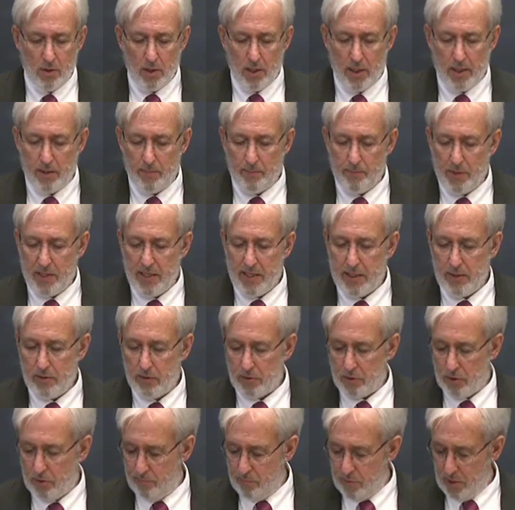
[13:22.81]
an appeal
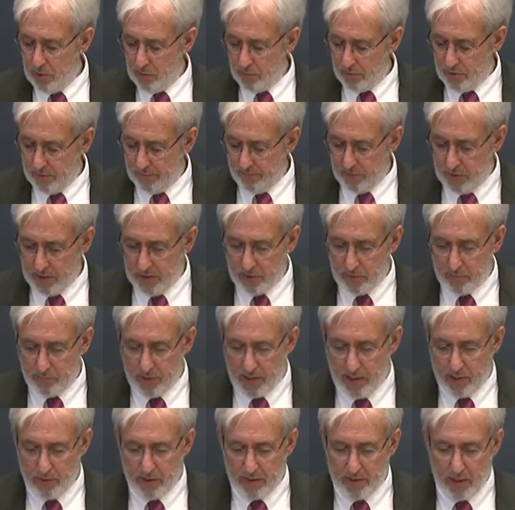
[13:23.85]
to both of these
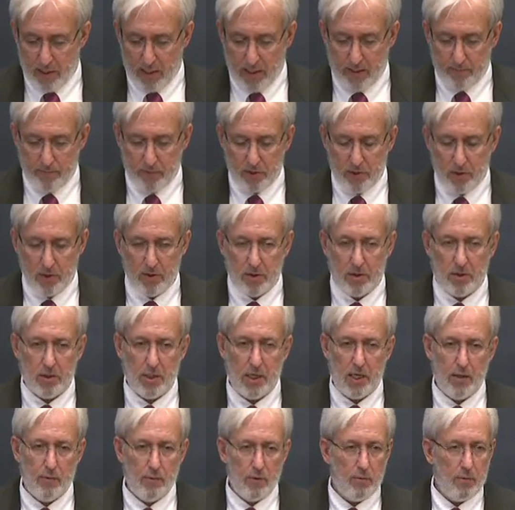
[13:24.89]
paradigms the
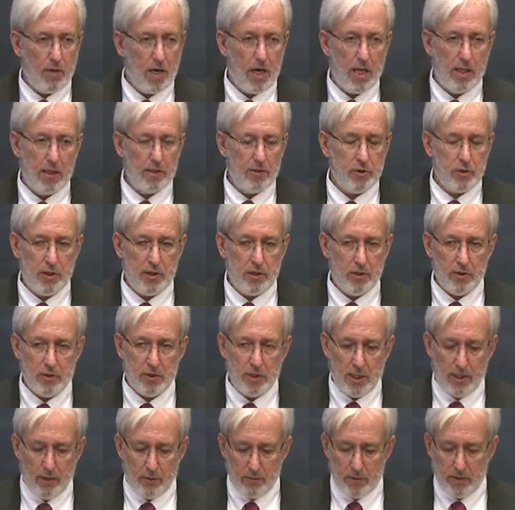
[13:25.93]
terrorology or
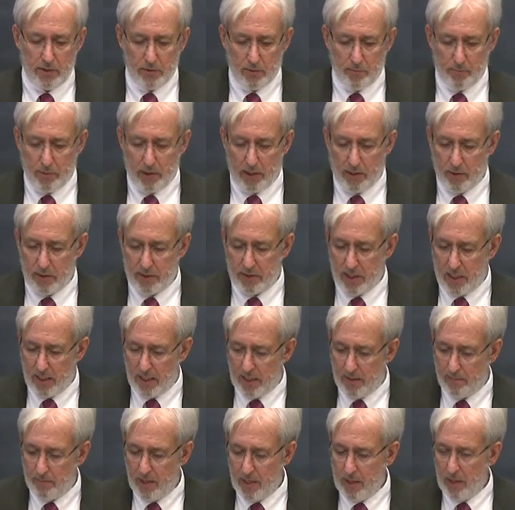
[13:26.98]
terrorism
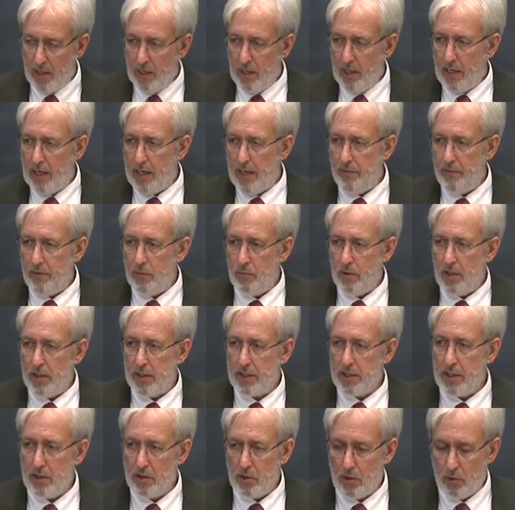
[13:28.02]
paradigm and the
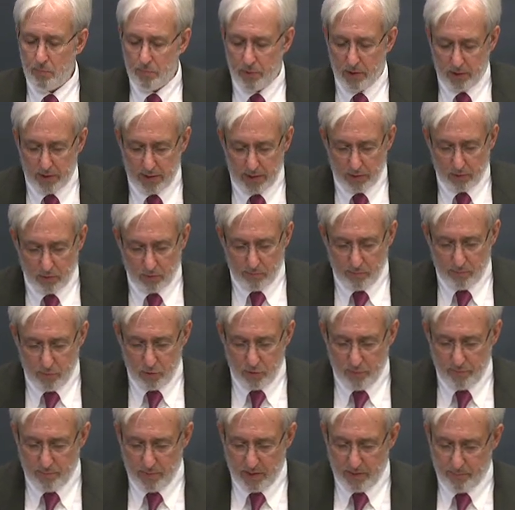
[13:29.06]
religio political
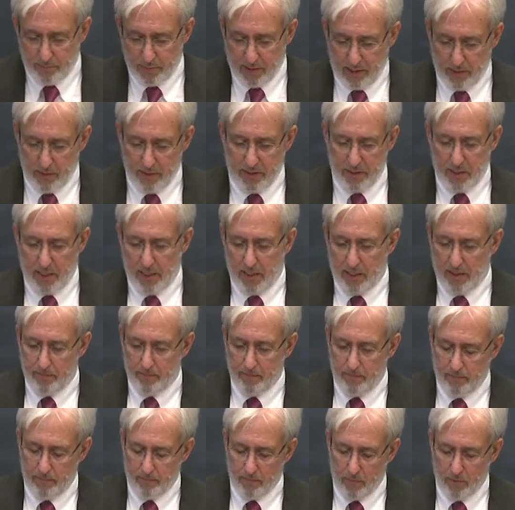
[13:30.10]
movement paradigm
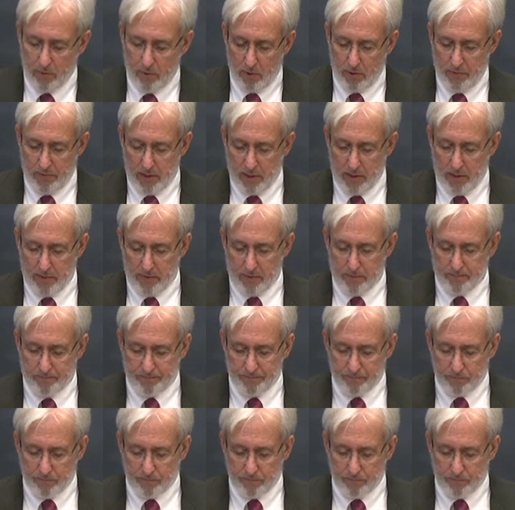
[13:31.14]
on the other.